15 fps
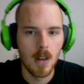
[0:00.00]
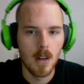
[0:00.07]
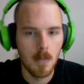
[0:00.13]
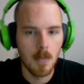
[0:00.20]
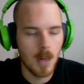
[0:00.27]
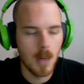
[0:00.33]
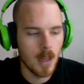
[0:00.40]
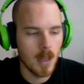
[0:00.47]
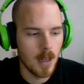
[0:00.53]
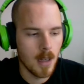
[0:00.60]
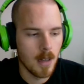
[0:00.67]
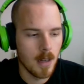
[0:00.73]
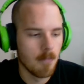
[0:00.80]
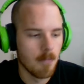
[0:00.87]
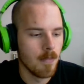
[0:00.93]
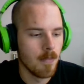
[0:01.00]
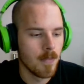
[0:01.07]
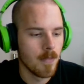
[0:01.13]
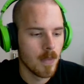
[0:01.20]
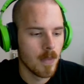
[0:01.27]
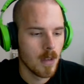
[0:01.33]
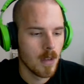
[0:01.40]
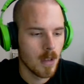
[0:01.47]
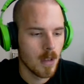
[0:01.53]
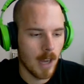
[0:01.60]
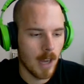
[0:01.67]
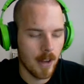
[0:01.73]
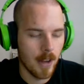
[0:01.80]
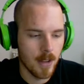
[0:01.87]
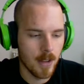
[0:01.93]
but I
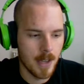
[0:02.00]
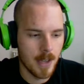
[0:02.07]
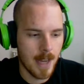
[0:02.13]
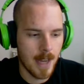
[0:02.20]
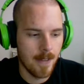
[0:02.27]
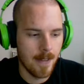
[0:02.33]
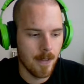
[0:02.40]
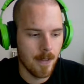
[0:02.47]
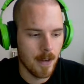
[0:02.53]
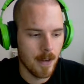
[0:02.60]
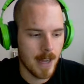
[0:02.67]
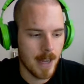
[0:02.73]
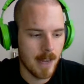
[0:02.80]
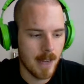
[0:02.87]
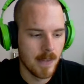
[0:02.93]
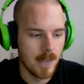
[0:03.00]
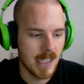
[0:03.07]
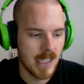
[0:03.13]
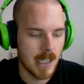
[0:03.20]
know the dev for devs.